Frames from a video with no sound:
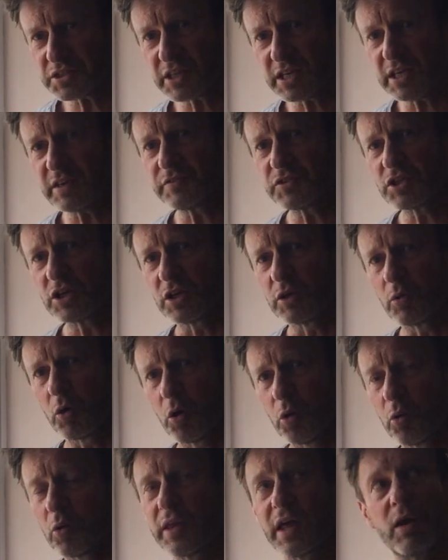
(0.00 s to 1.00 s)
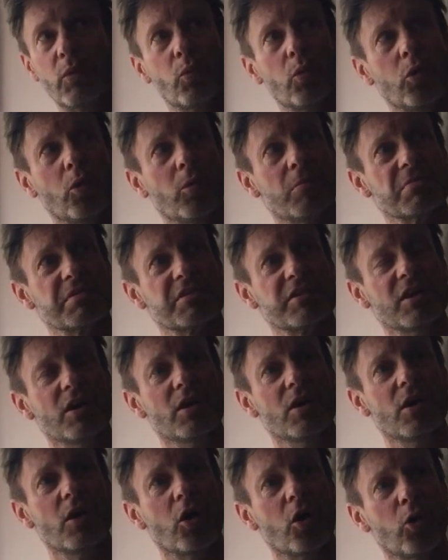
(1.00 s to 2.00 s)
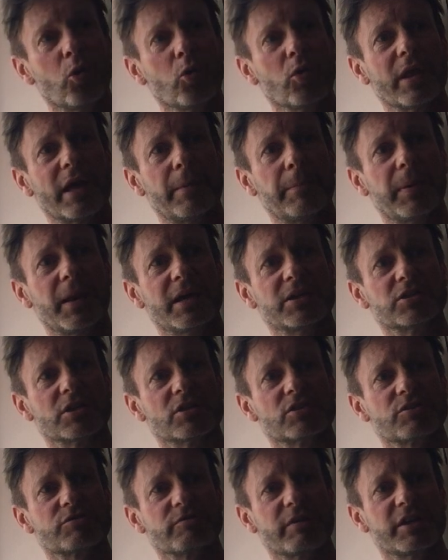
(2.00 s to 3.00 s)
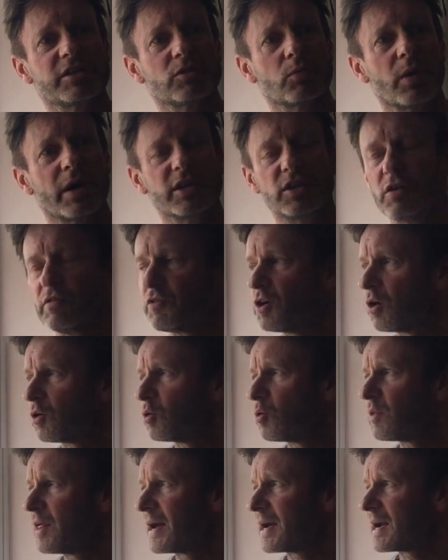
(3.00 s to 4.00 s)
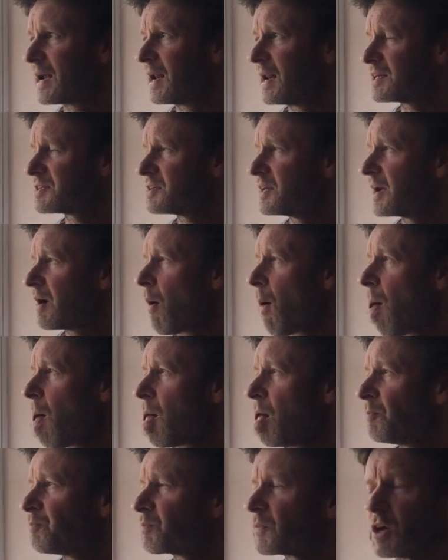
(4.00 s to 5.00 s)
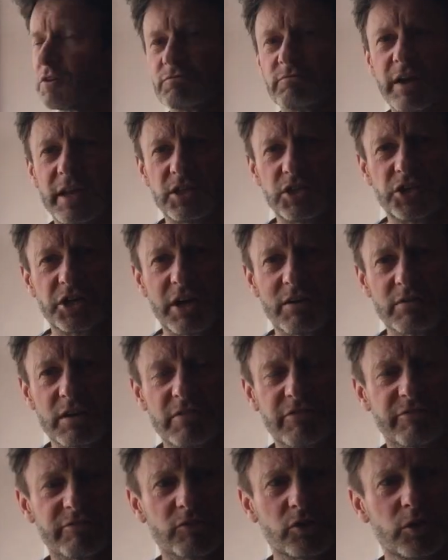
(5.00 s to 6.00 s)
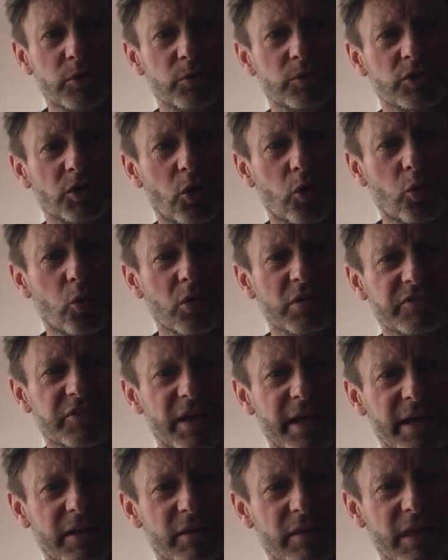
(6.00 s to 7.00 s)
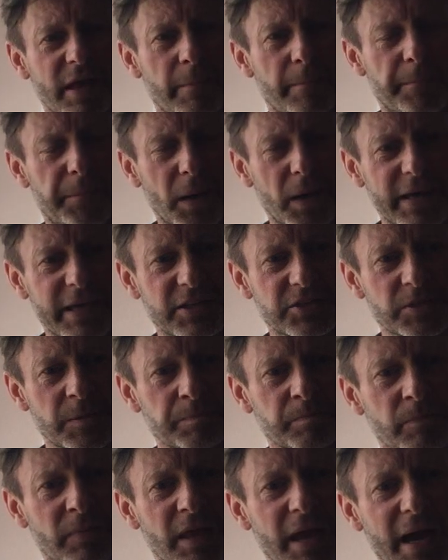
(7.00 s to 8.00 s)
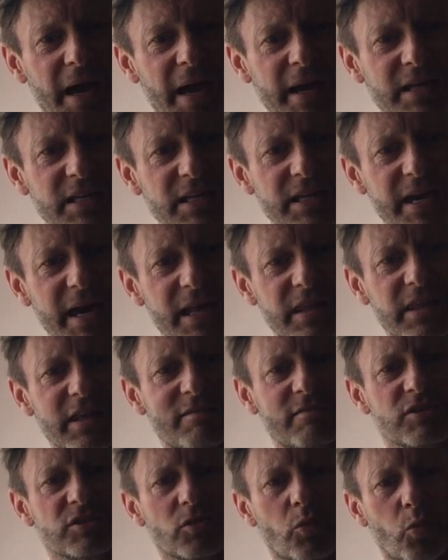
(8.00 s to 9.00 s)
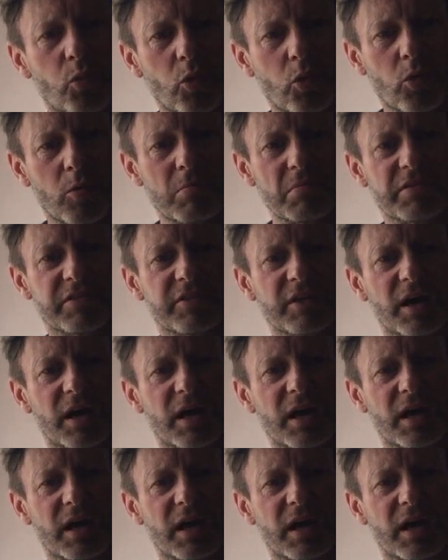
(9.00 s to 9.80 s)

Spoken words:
gives you all that warmth, all that pleasure straight away. You've got all that classic red cherry fruit, all of that bite, and yet there is a warmth.